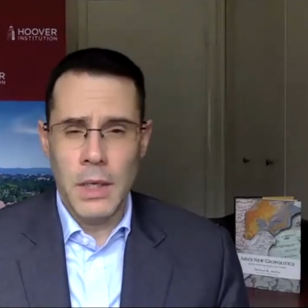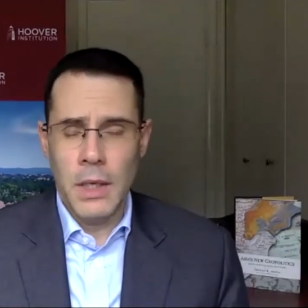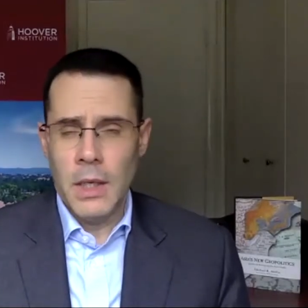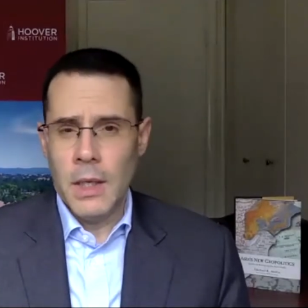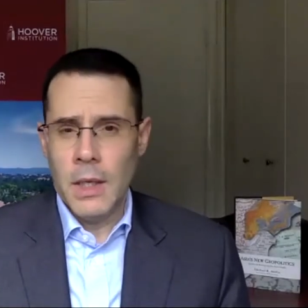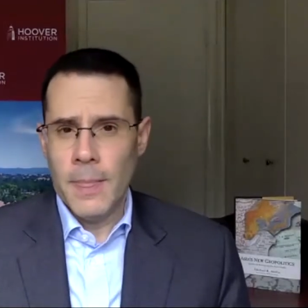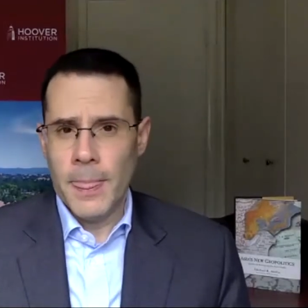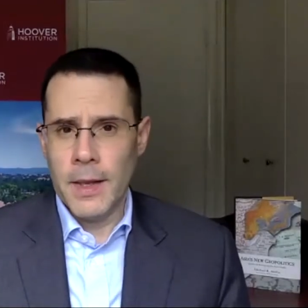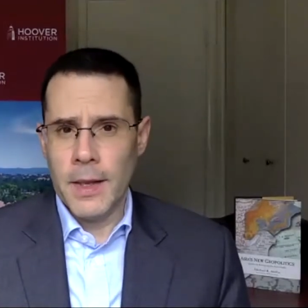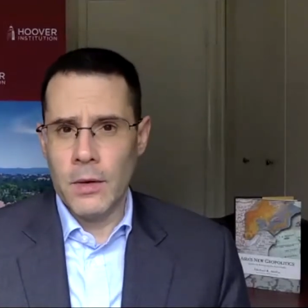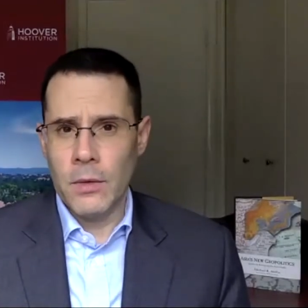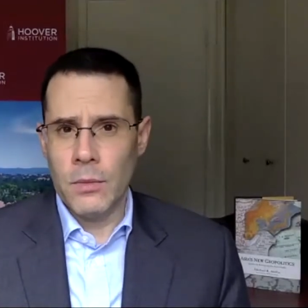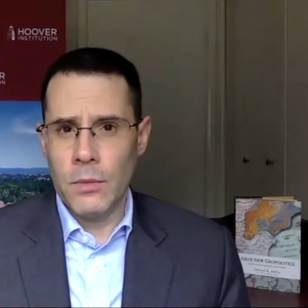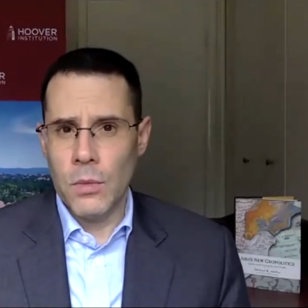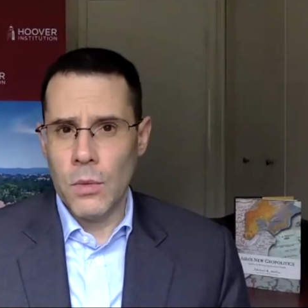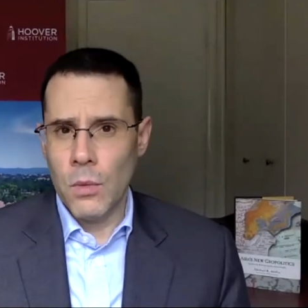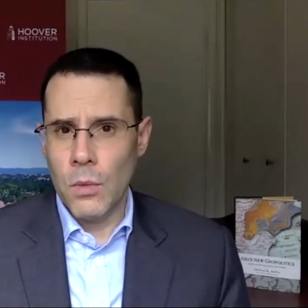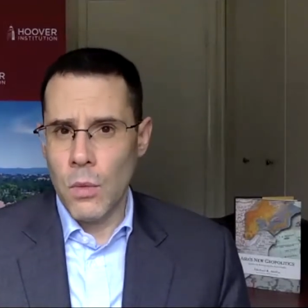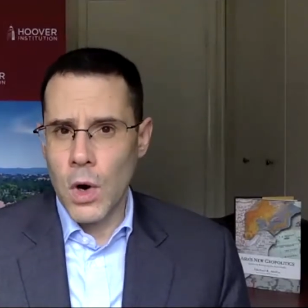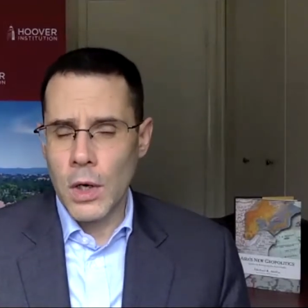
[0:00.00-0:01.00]

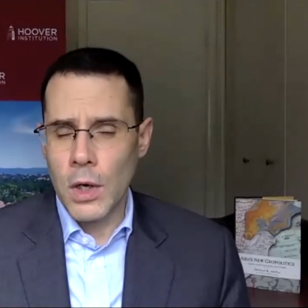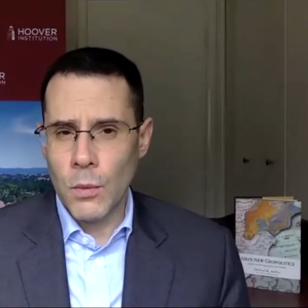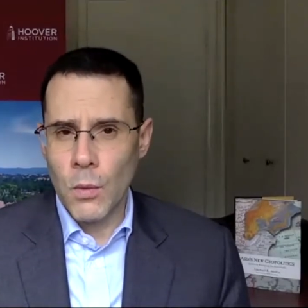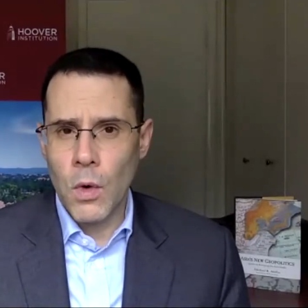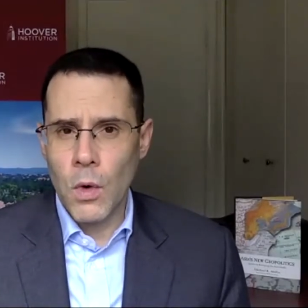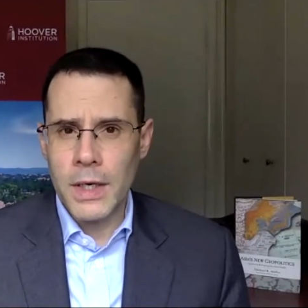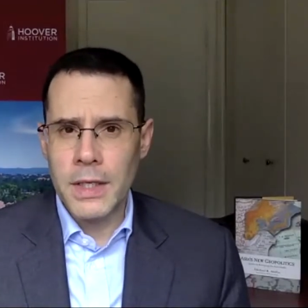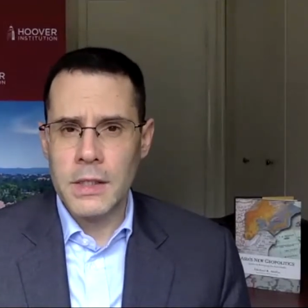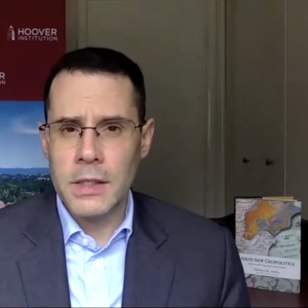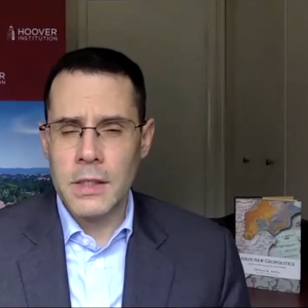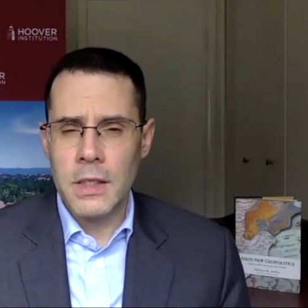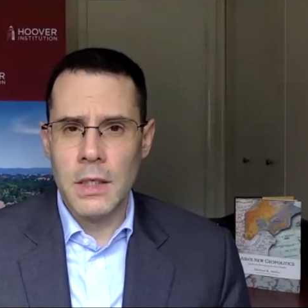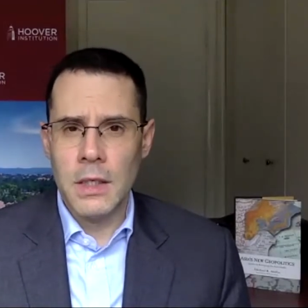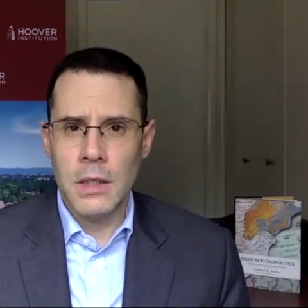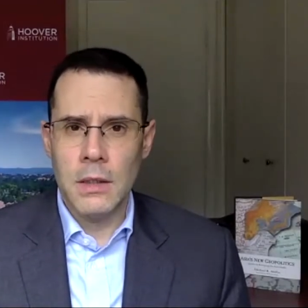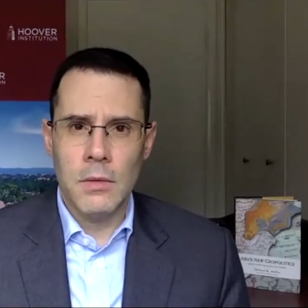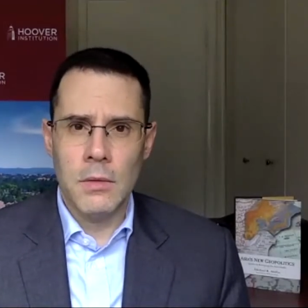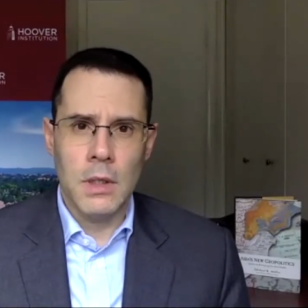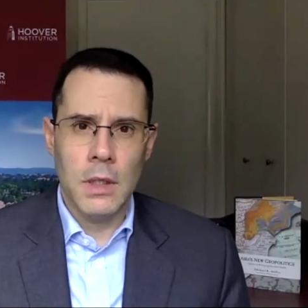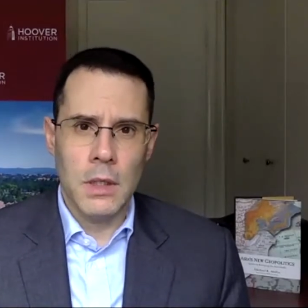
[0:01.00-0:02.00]
What is
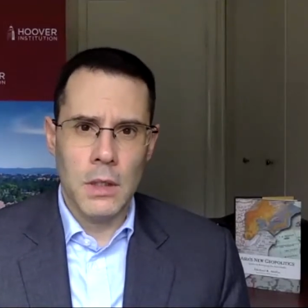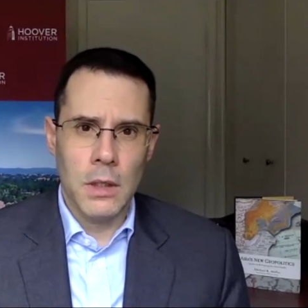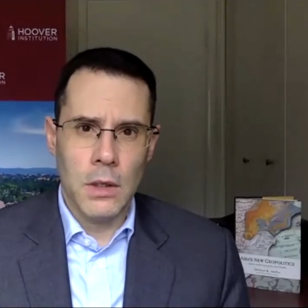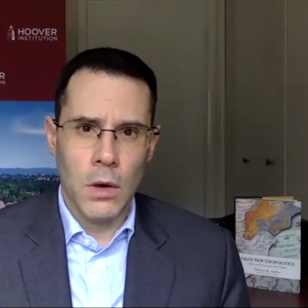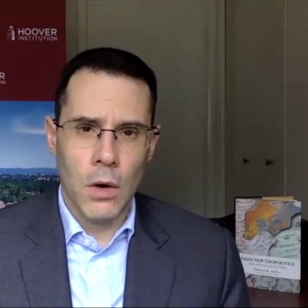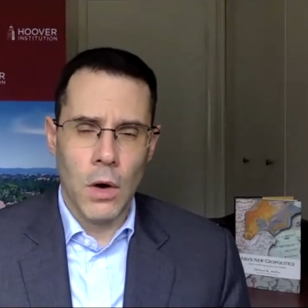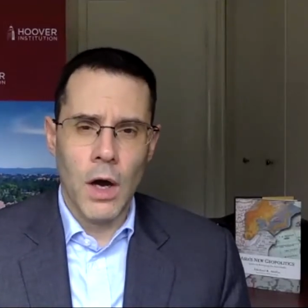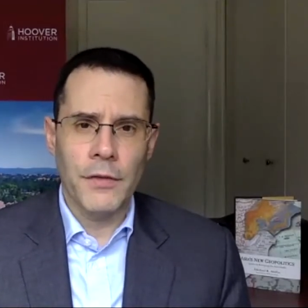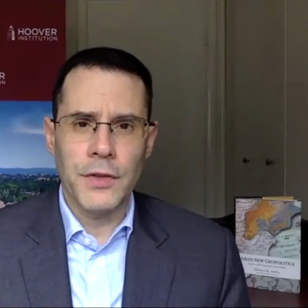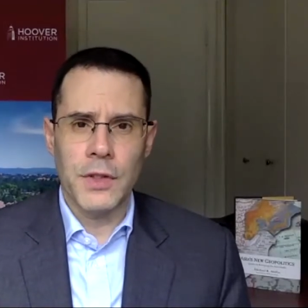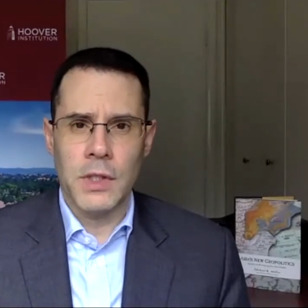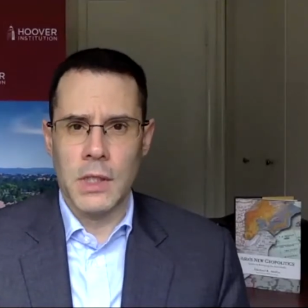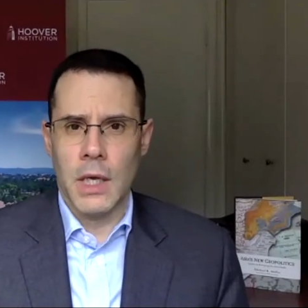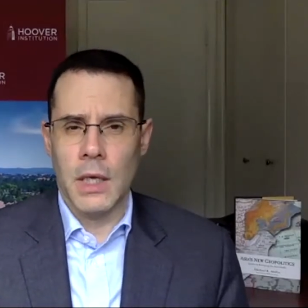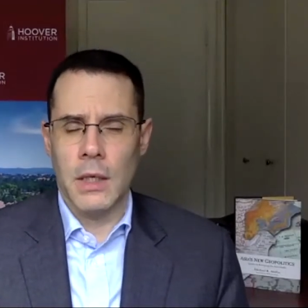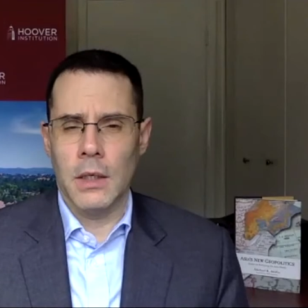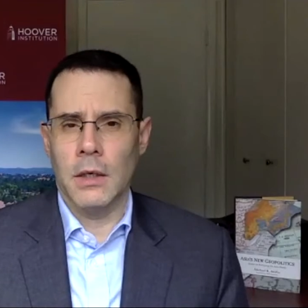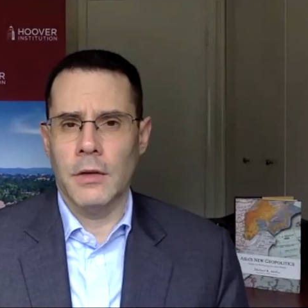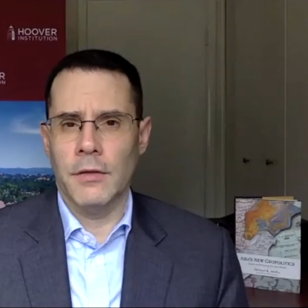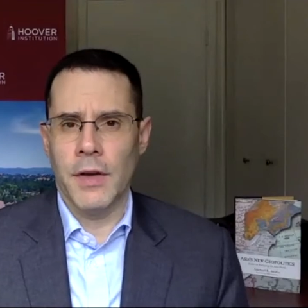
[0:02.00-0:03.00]
the
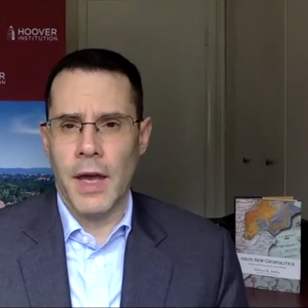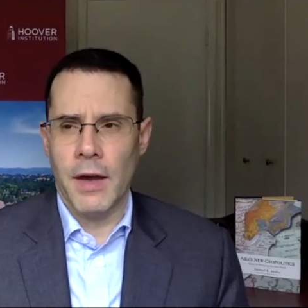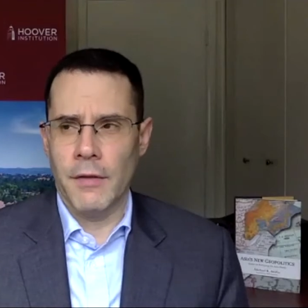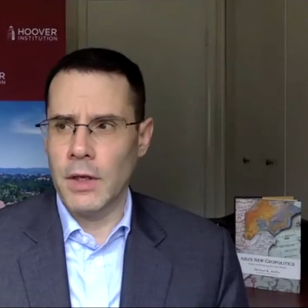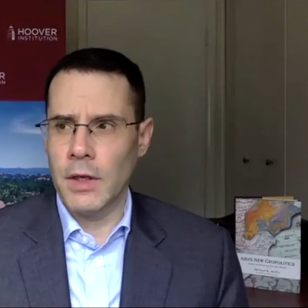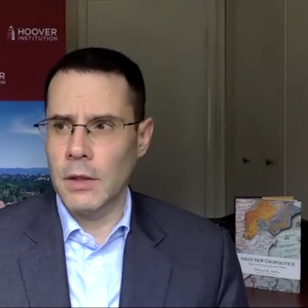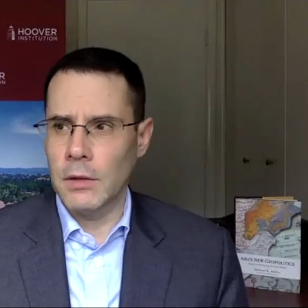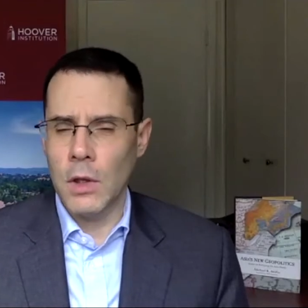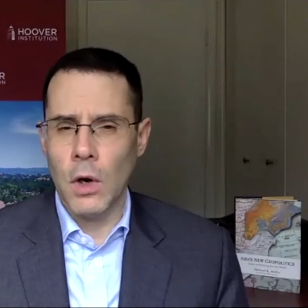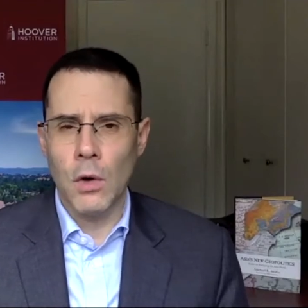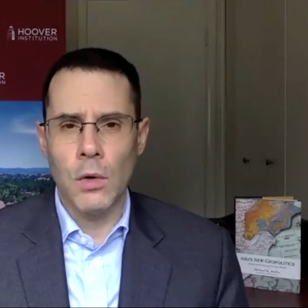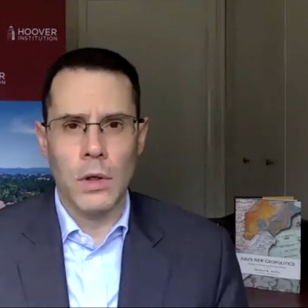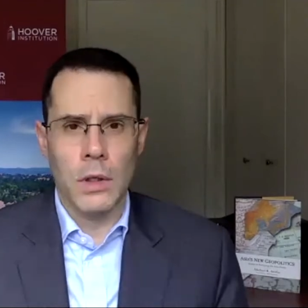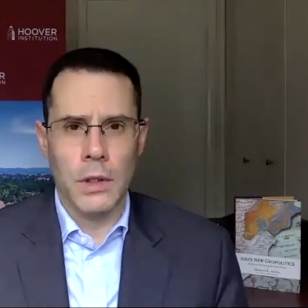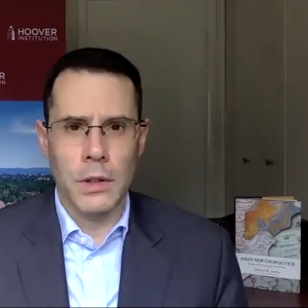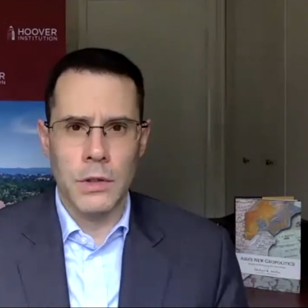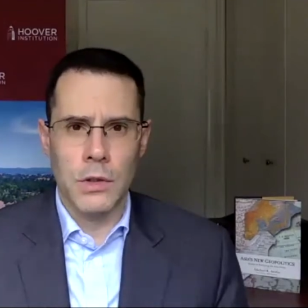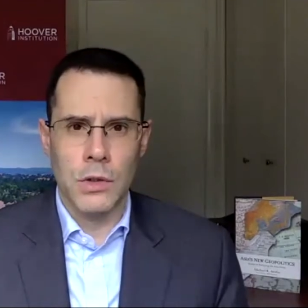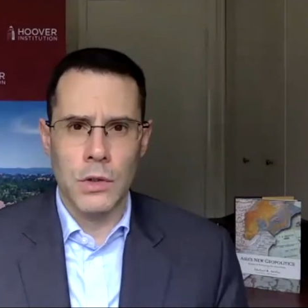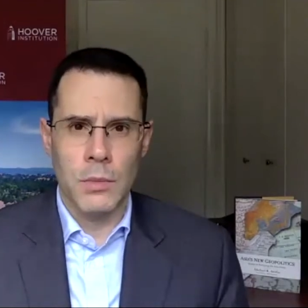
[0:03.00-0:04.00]
offset of having lower
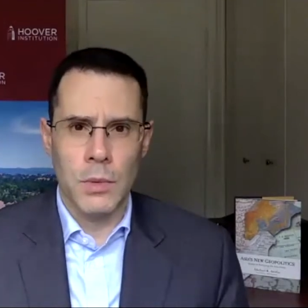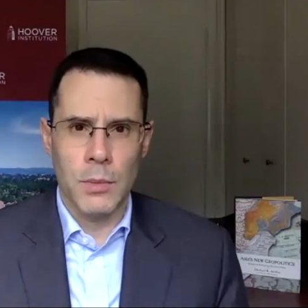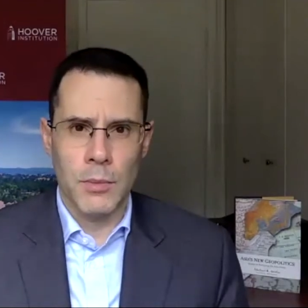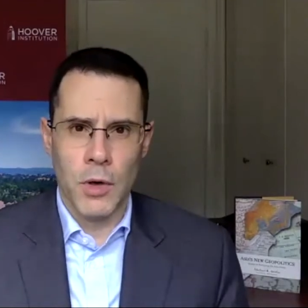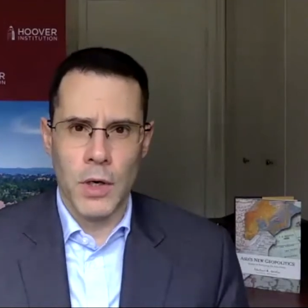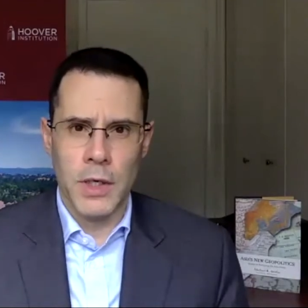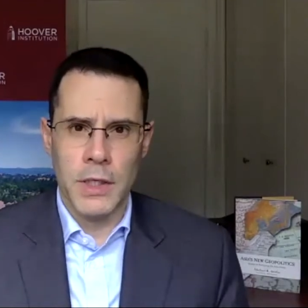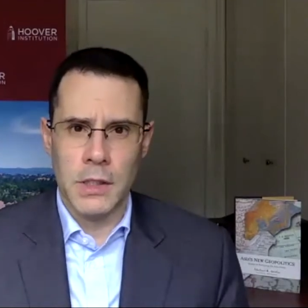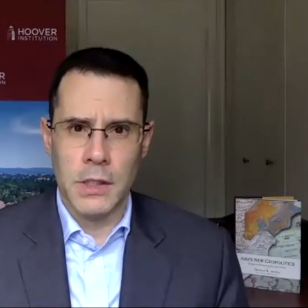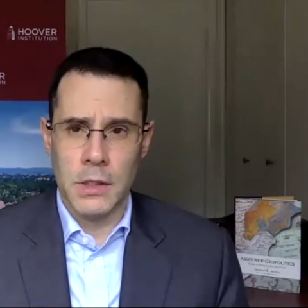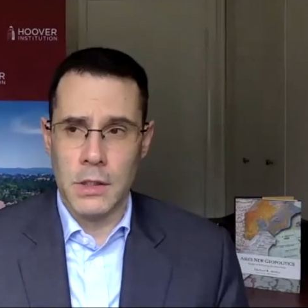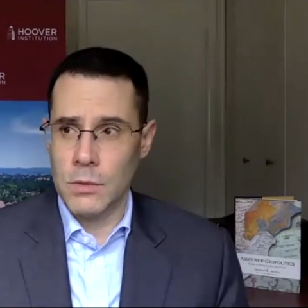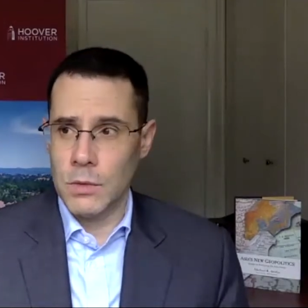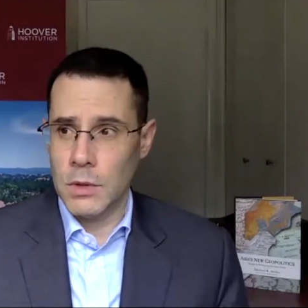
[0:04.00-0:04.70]
consumer prices?